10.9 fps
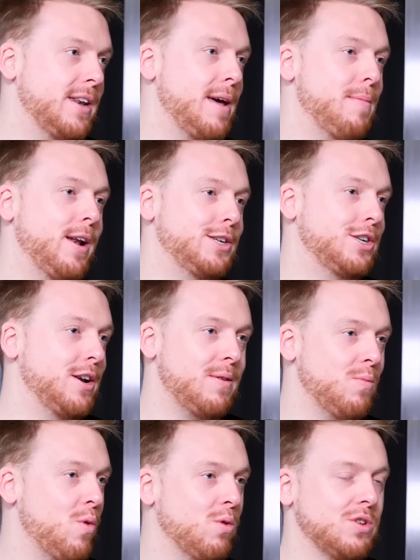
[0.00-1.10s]
demolition and
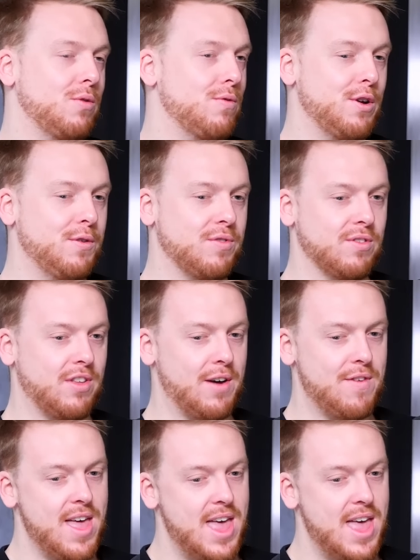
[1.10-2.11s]
walks on roofs and stuff.